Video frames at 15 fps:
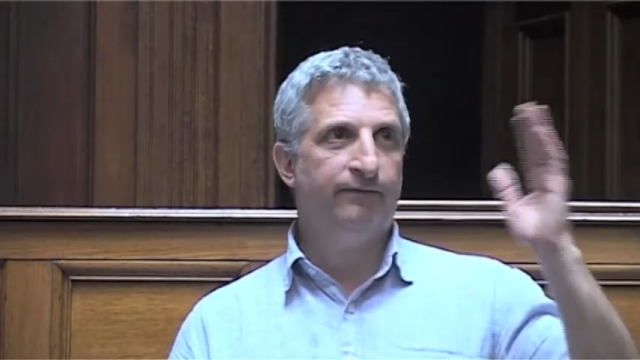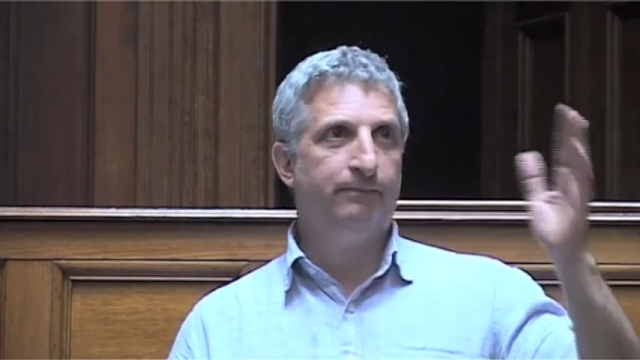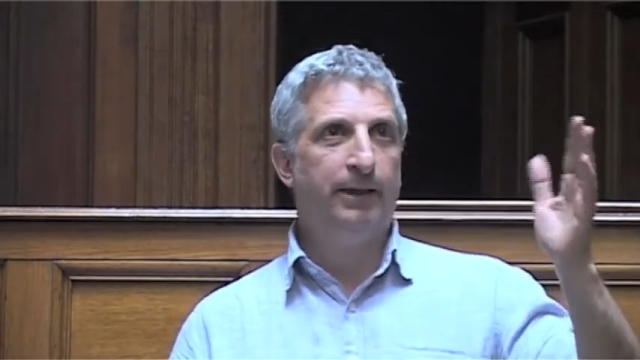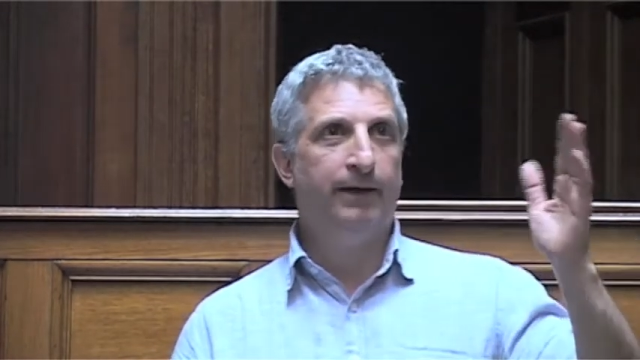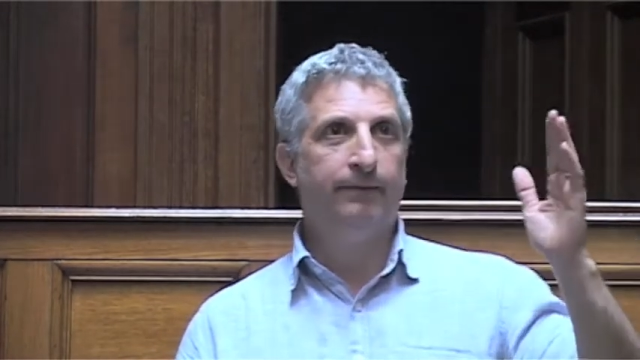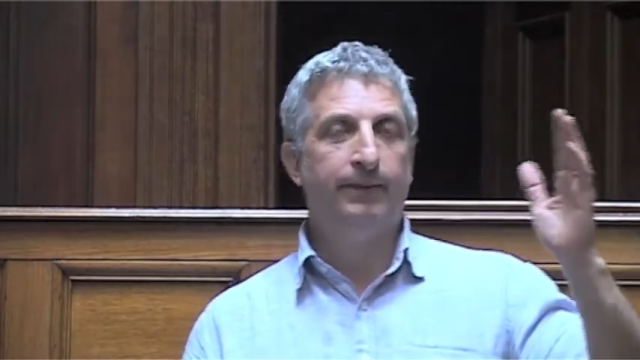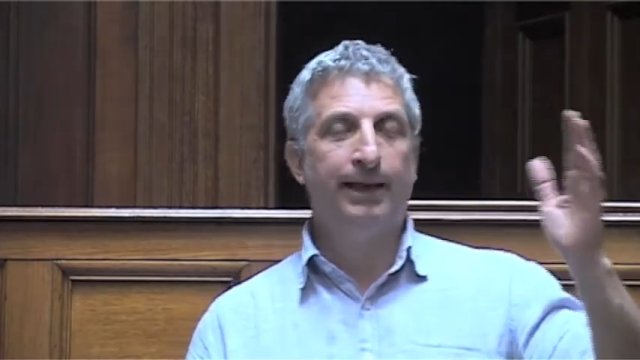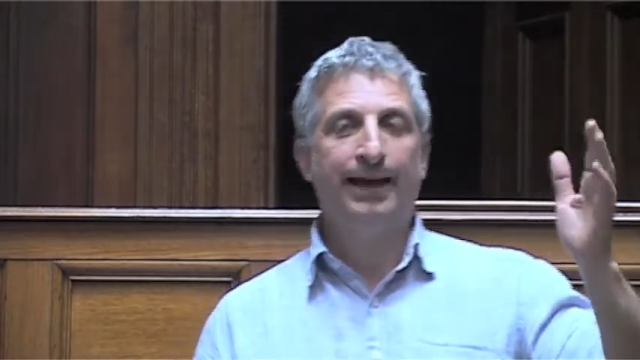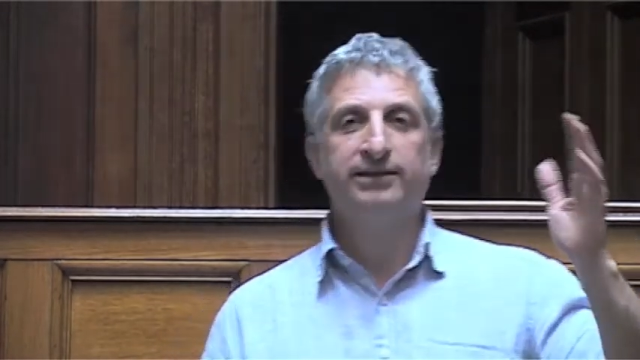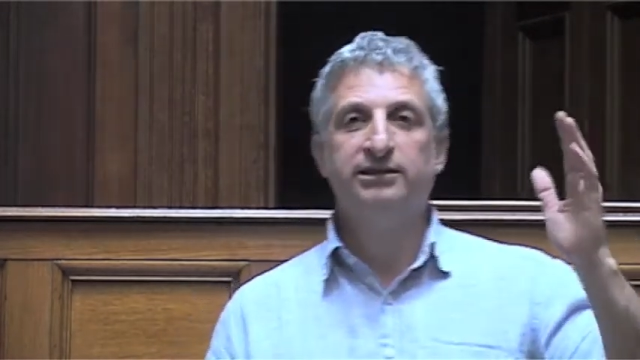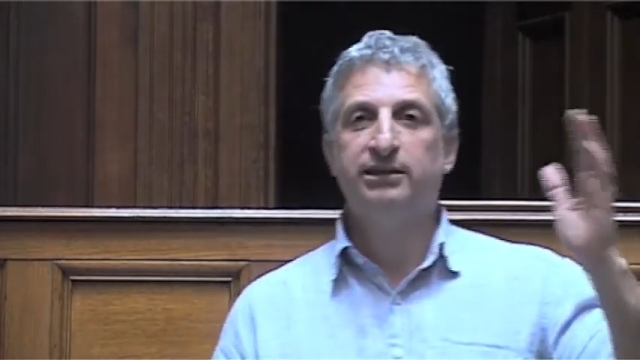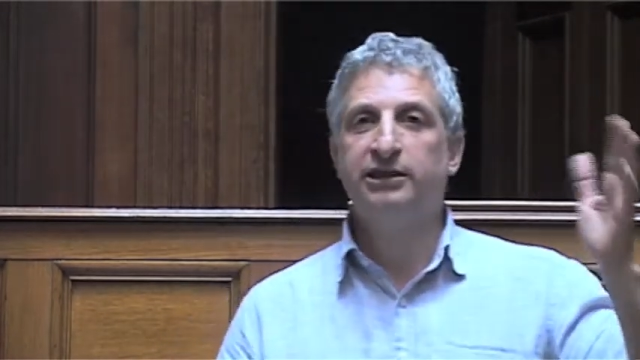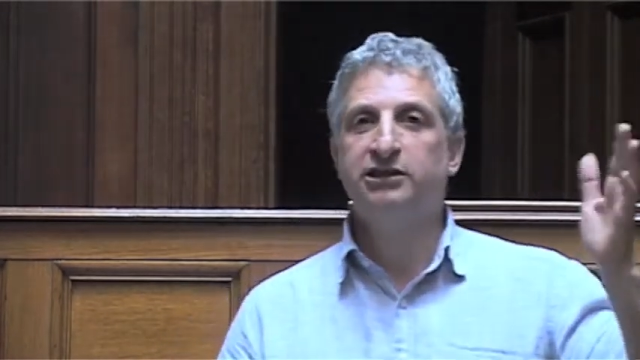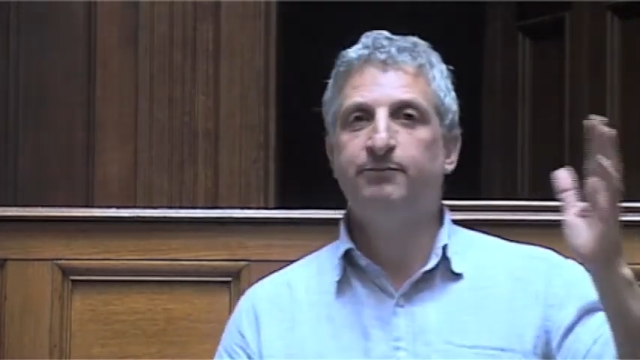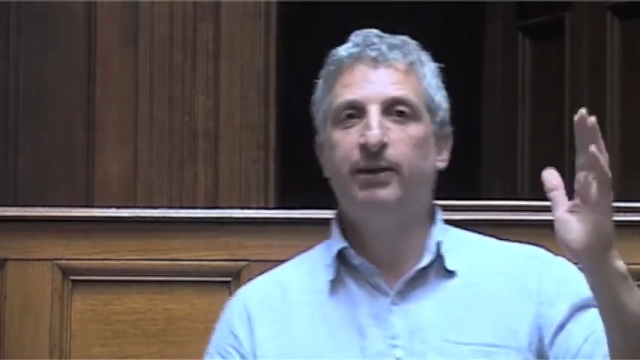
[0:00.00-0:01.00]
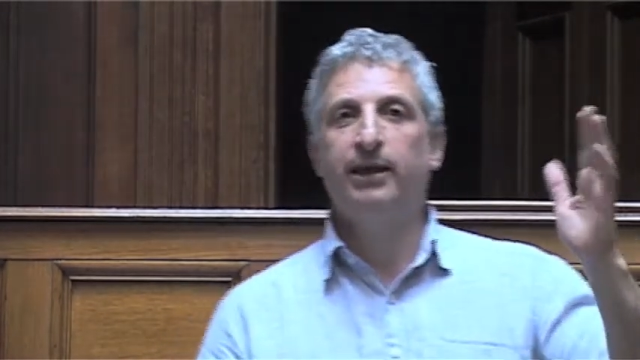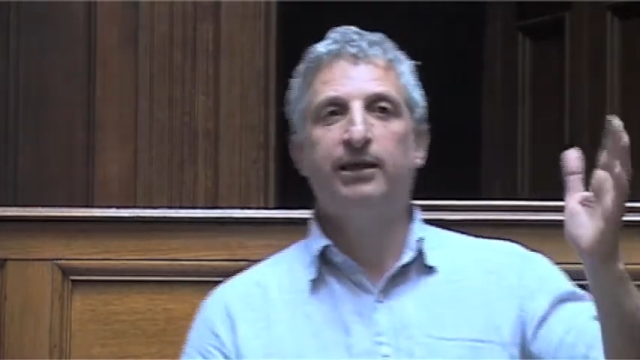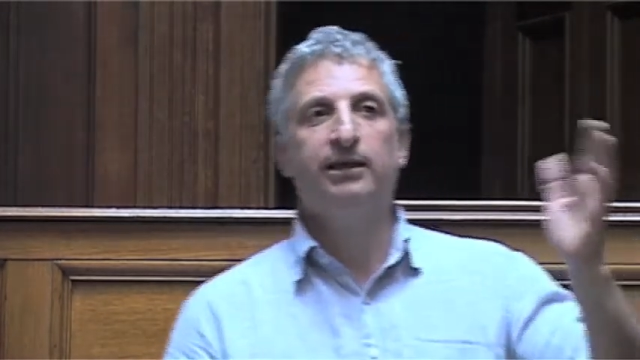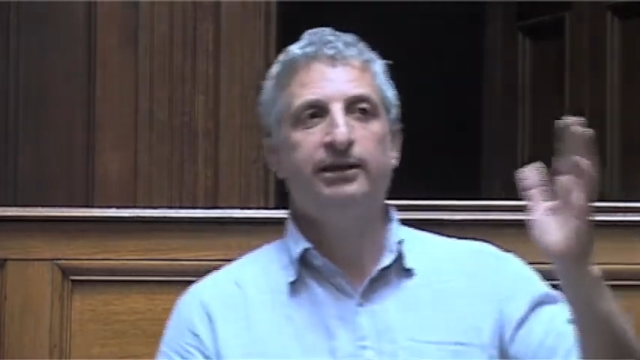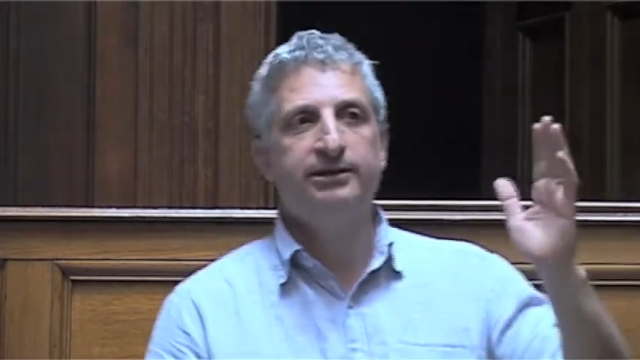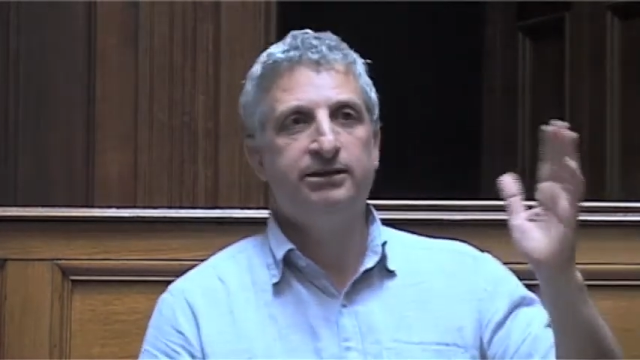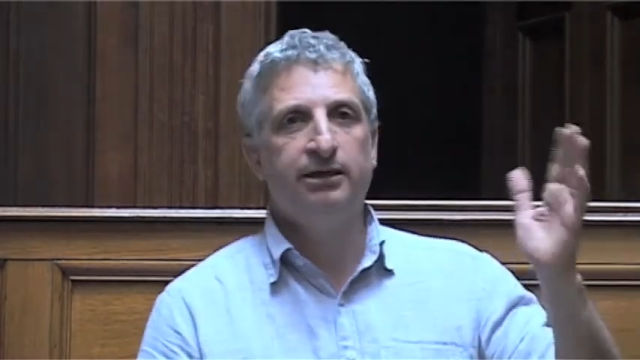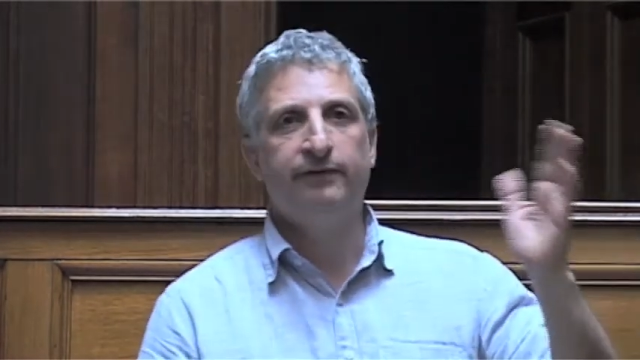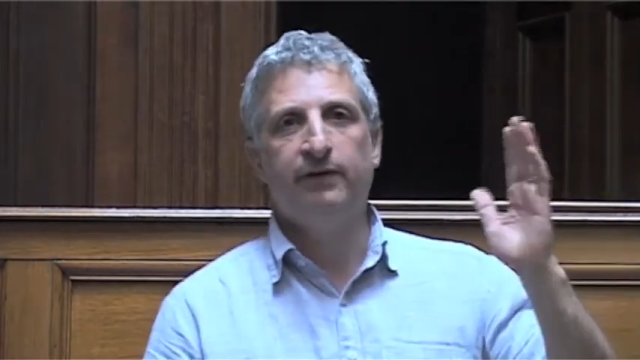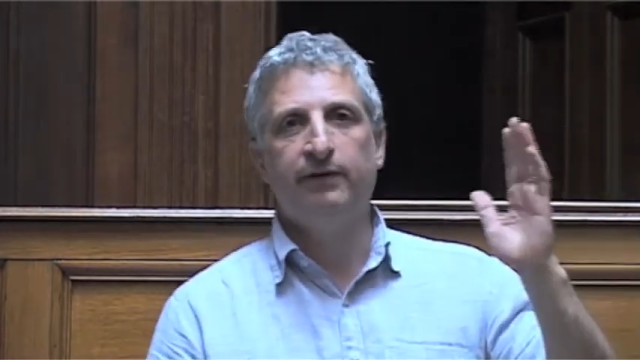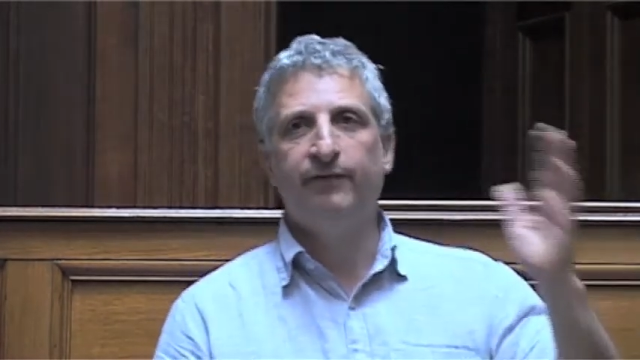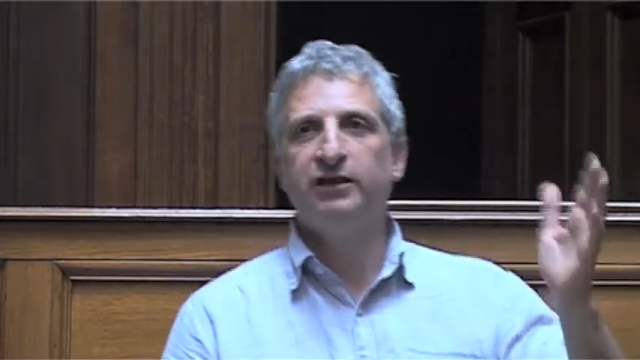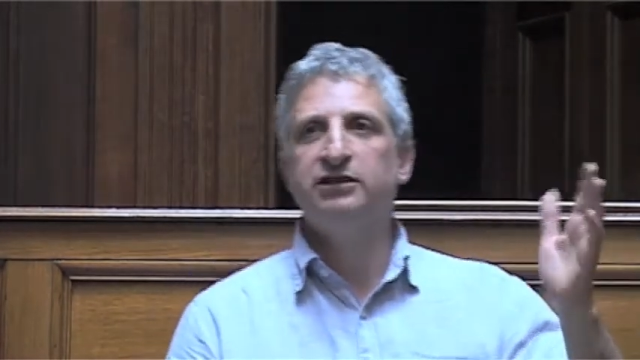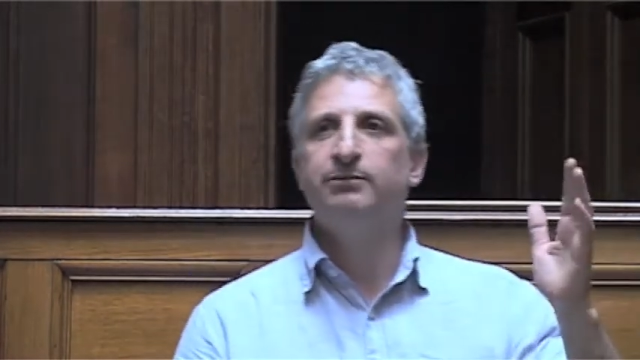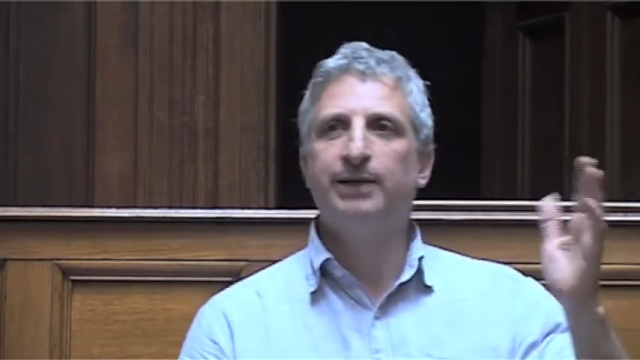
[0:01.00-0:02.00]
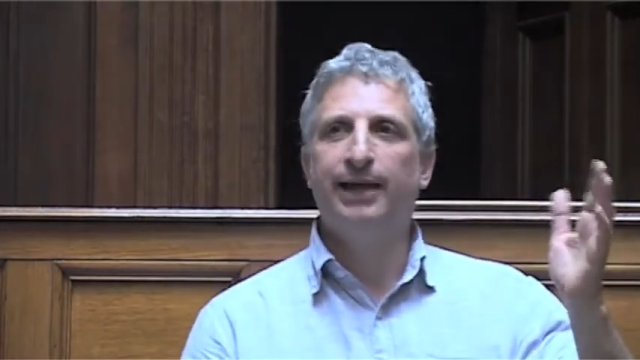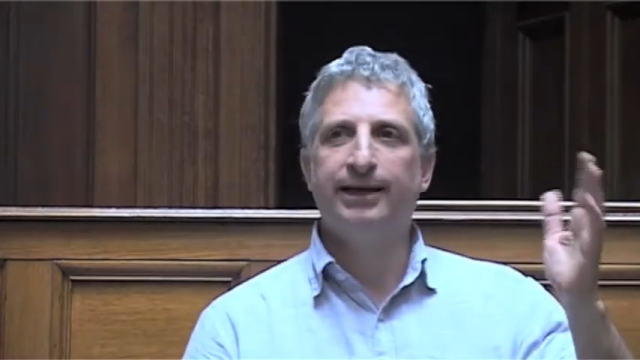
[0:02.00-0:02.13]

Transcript: their, act, their speculative and investment